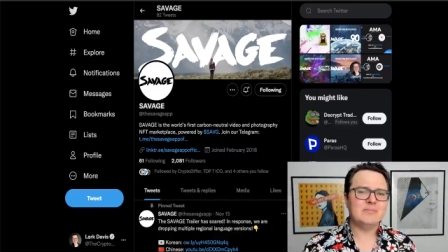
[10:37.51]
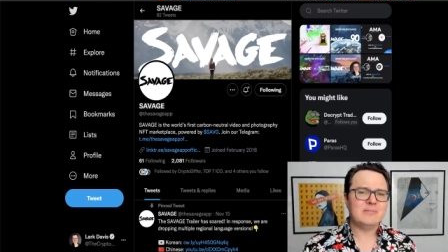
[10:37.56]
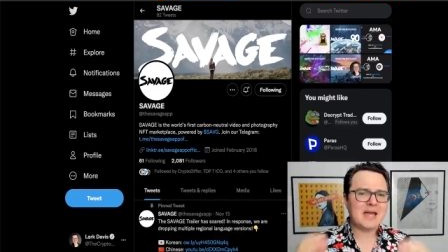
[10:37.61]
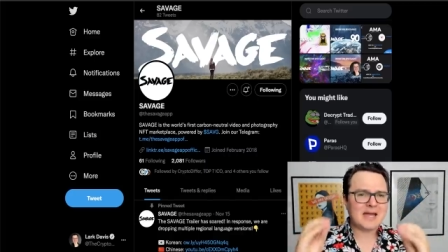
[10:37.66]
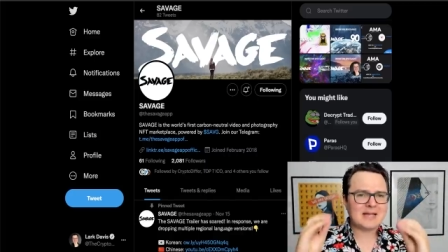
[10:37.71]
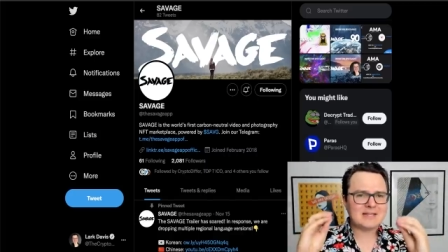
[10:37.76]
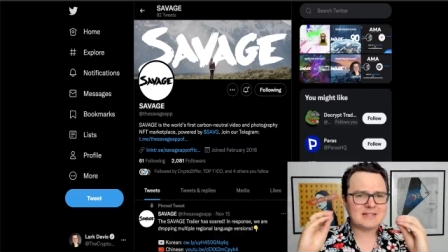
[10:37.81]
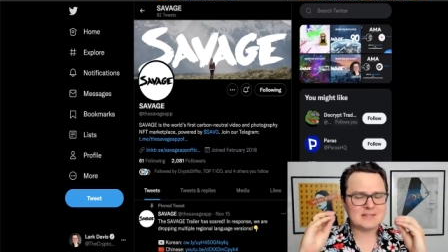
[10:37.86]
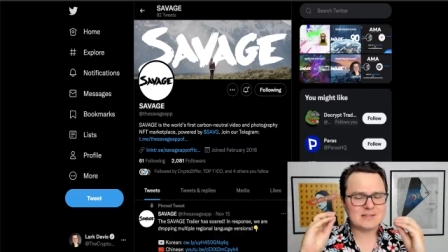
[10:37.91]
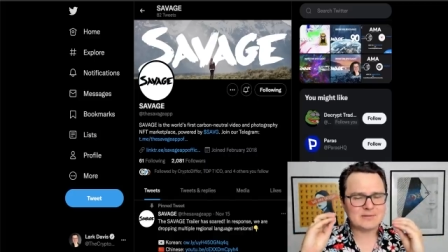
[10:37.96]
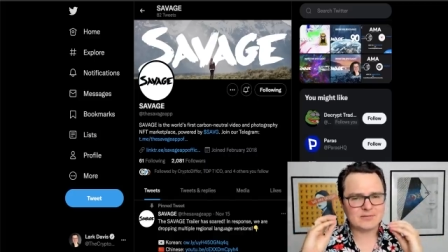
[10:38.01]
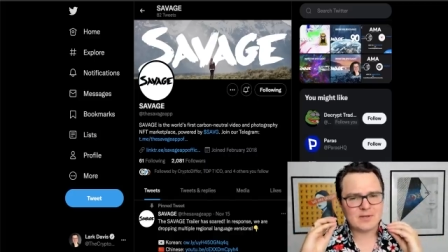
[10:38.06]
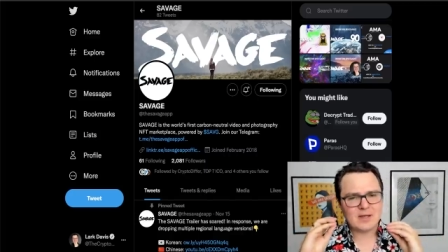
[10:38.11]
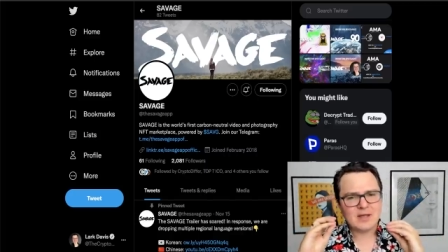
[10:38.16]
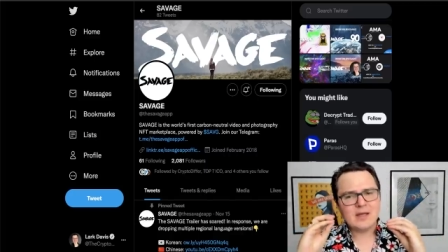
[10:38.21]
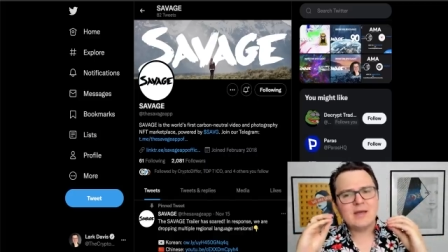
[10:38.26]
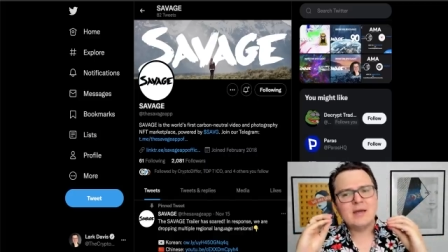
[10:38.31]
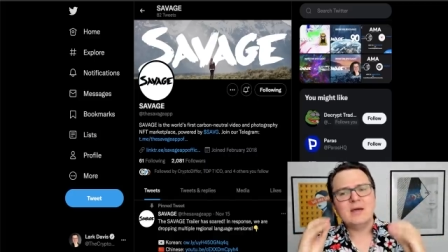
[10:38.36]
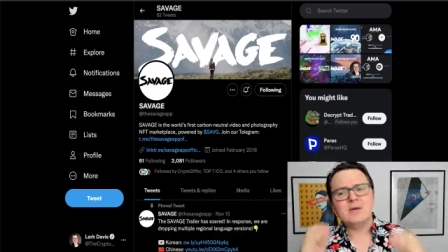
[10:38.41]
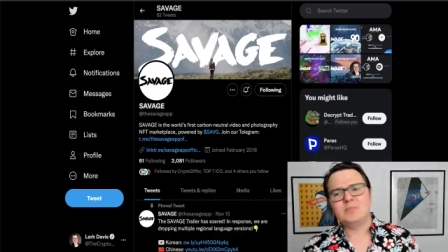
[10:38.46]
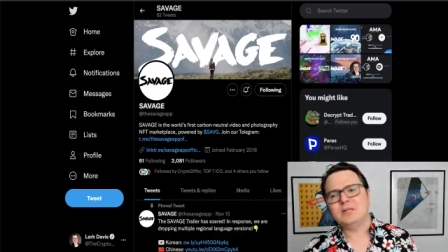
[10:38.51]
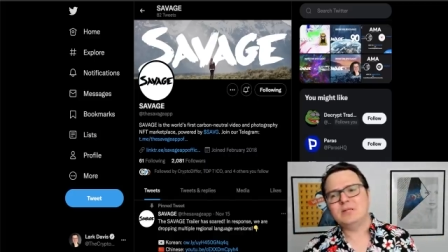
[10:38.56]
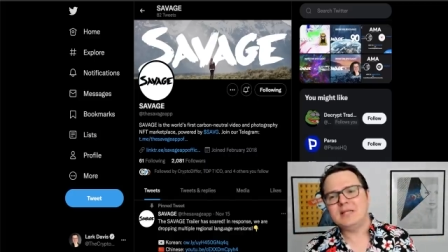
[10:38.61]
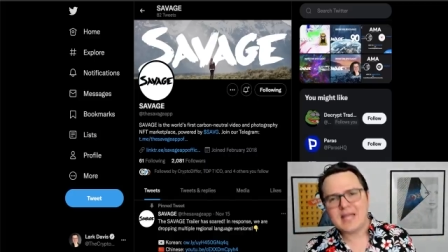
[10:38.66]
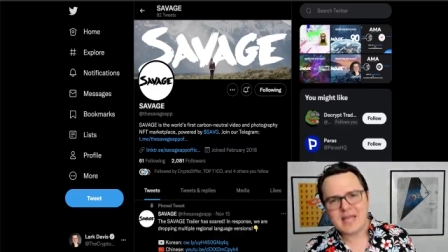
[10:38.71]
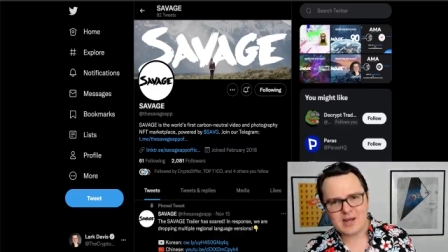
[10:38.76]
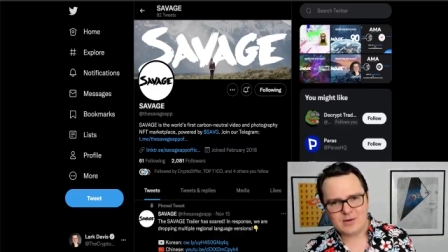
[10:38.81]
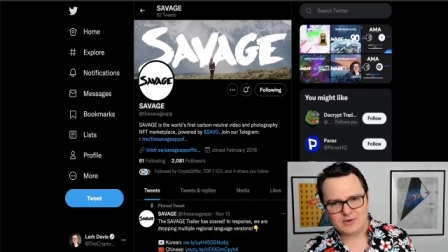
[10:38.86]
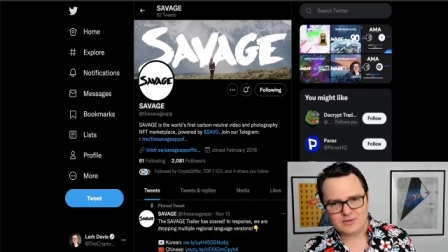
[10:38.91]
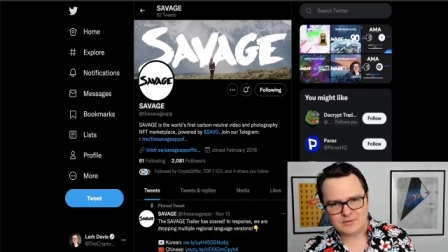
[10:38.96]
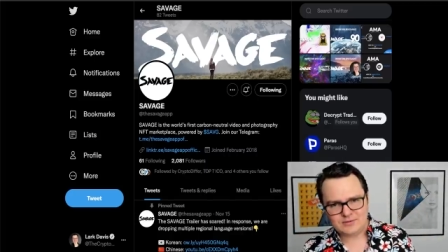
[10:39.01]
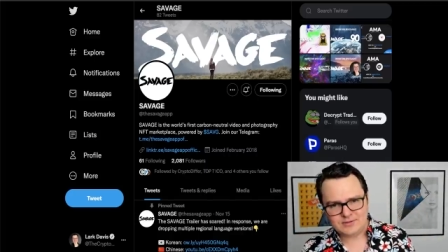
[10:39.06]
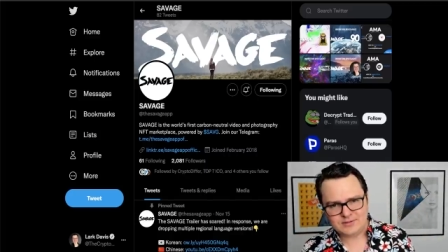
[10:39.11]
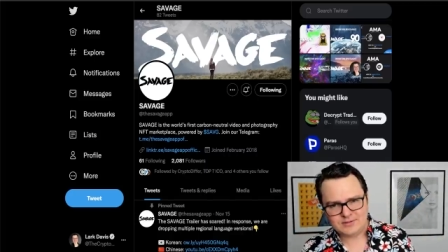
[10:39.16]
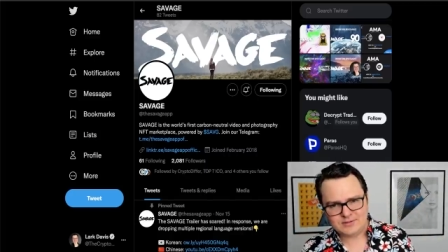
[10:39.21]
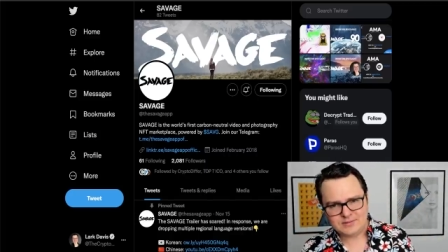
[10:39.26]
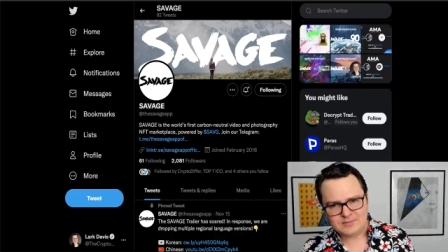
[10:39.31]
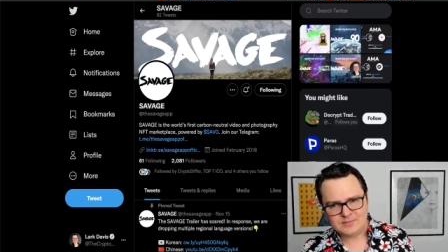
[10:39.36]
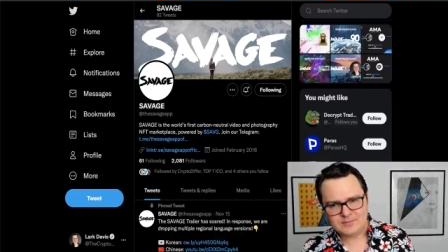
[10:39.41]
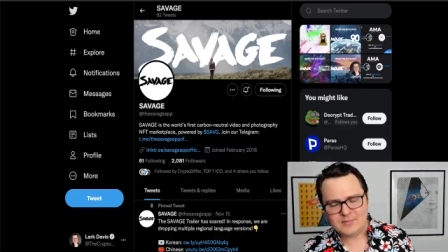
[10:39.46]
massive
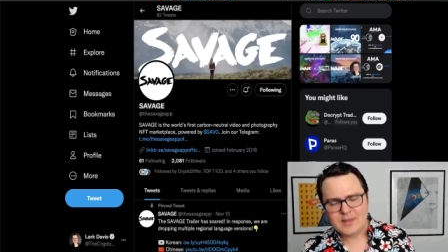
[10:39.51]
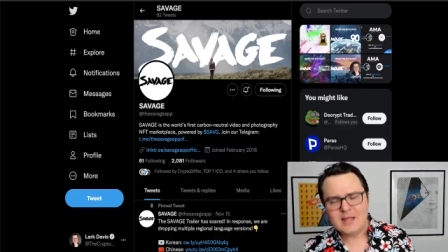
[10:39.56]
players.